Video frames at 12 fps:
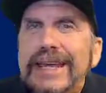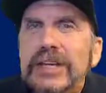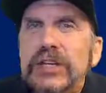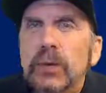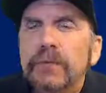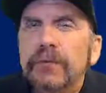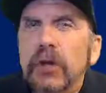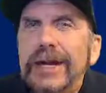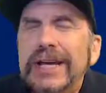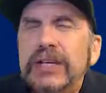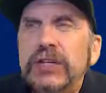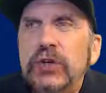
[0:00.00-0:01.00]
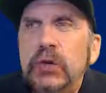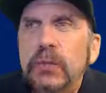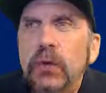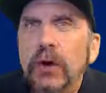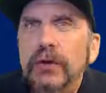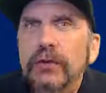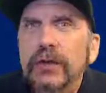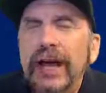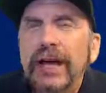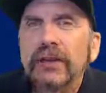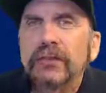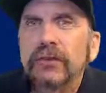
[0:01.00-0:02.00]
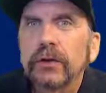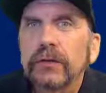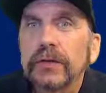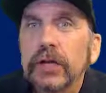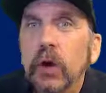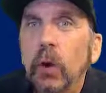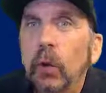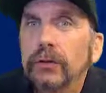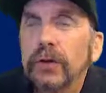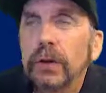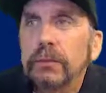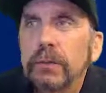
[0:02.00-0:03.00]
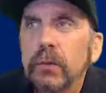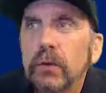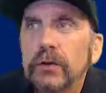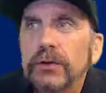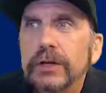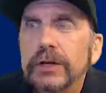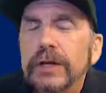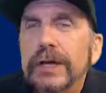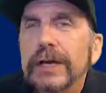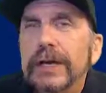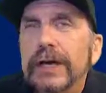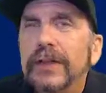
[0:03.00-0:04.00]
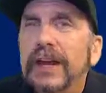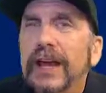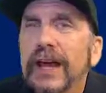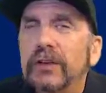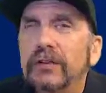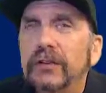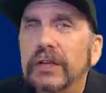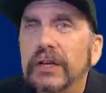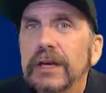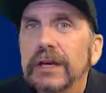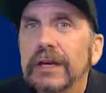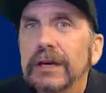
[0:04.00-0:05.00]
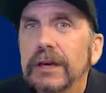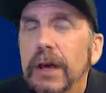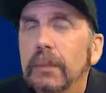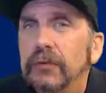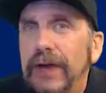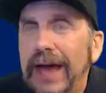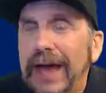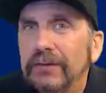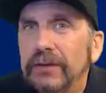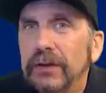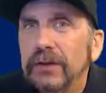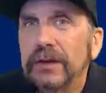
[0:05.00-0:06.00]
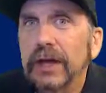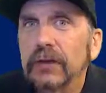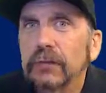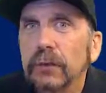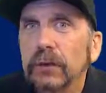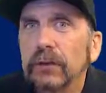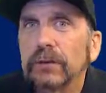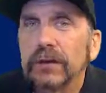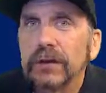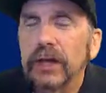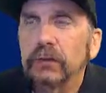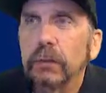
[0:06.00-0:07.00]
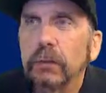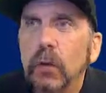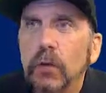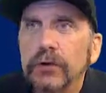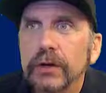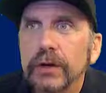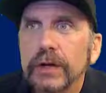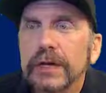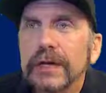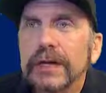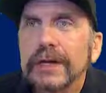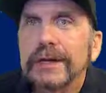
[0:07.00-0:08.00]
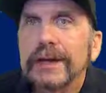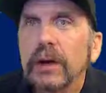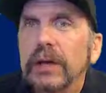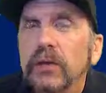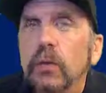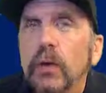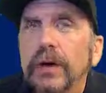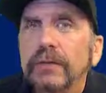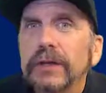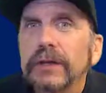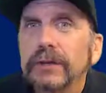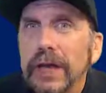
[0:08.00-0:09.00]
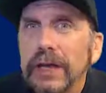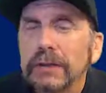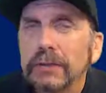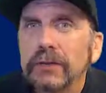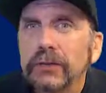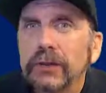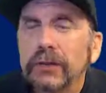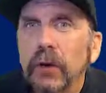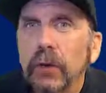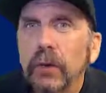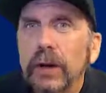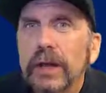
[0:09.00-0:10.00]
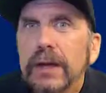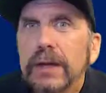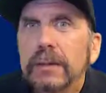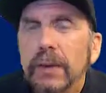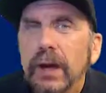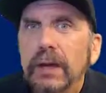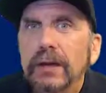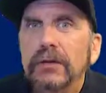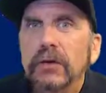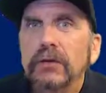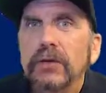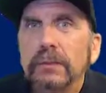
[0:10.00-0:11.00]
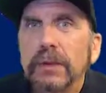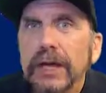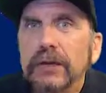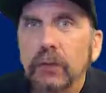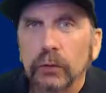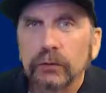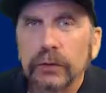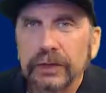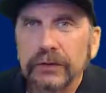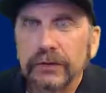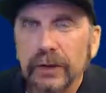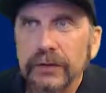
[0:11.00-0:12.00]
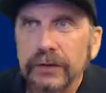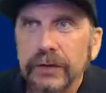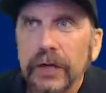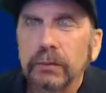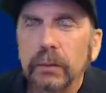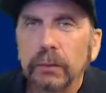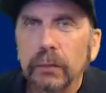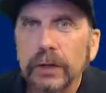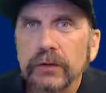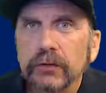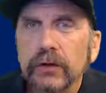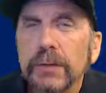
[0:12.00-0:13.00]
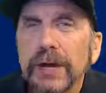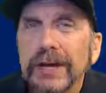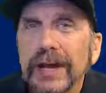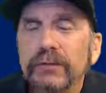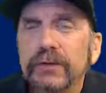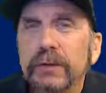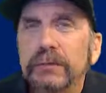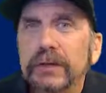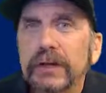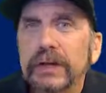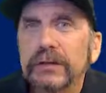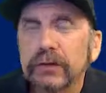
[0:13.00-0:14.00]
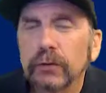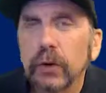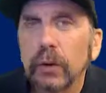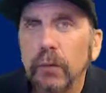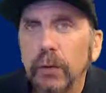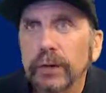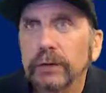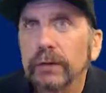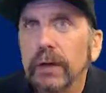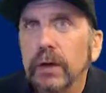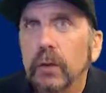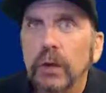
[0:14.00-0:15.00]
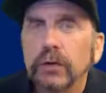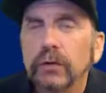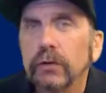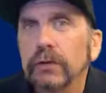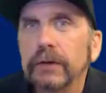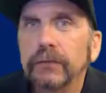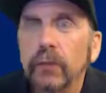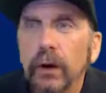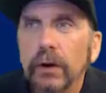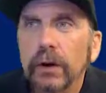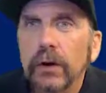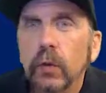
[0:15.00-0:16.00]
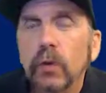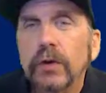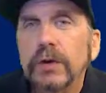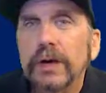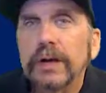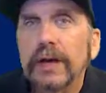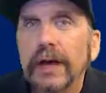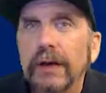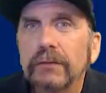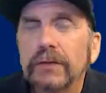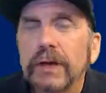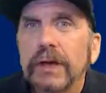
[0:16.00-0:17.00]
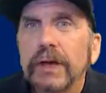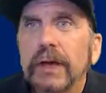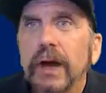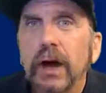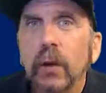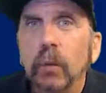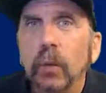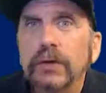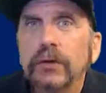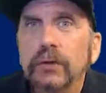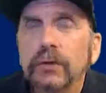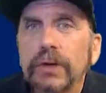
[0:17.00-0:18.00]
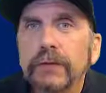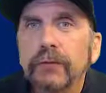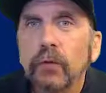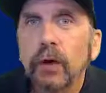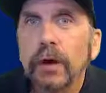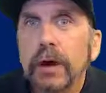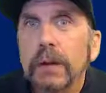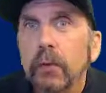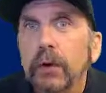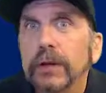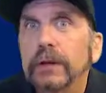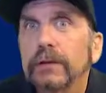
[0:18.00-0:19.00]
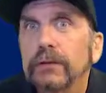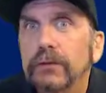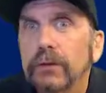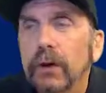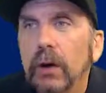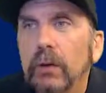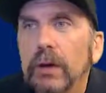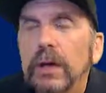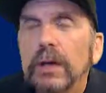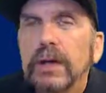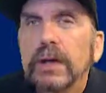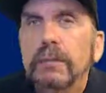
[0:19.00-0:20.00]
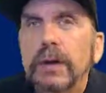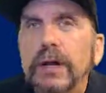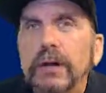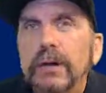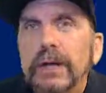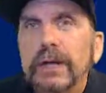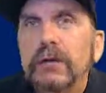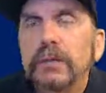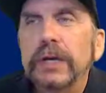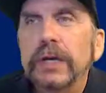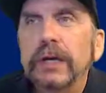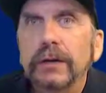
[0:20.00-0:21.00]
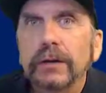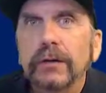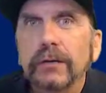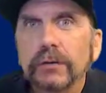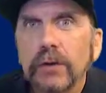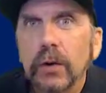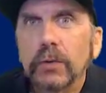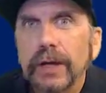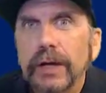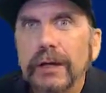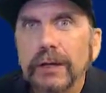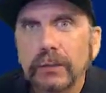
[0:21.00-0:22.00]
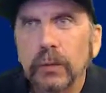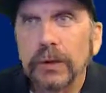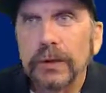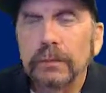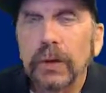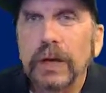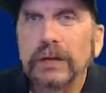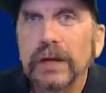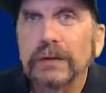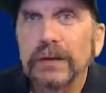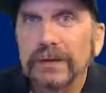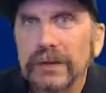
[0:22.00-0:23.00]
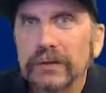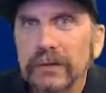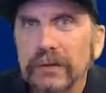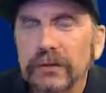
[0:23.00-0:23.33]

So a float has two parts. It has sort of the whole number portion, and then it has the numbers after the decimal portion. Now either one of these can be zero, but there's a placeholder at least of the decimal point. So you might have something like 0.1234, or you might have 1234.0. But it is being notated within Python that this is